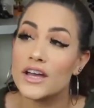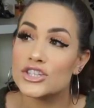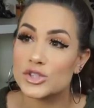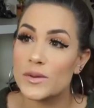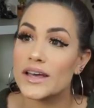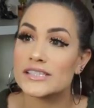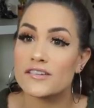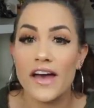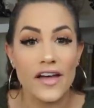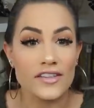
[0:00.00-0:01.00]
Just because
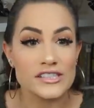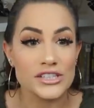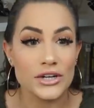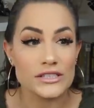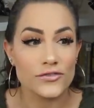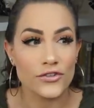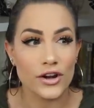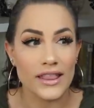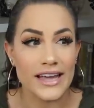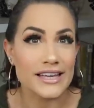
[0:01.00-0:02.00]
I've had this series
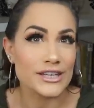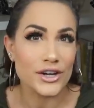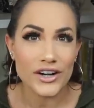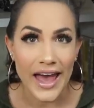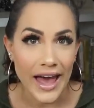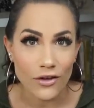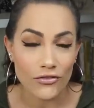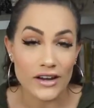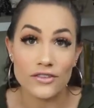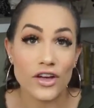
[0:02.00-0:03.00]
for like a year and a
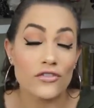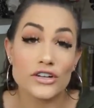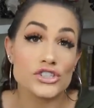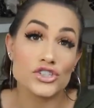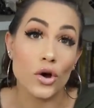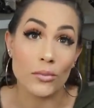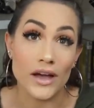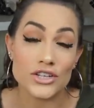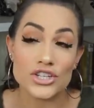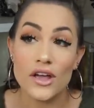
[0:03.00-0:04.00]
half and I've covered so
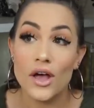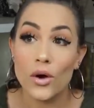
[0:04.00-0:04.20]
much